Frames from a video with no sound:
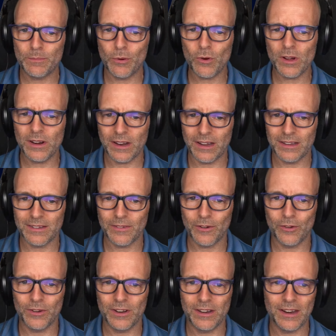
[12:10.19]
Poker Night
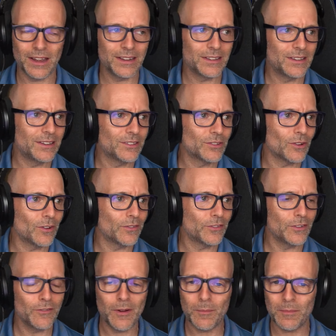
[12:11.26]
on the 19th of
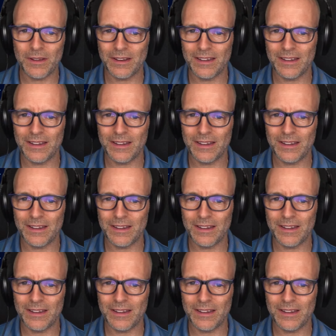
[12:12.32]
November.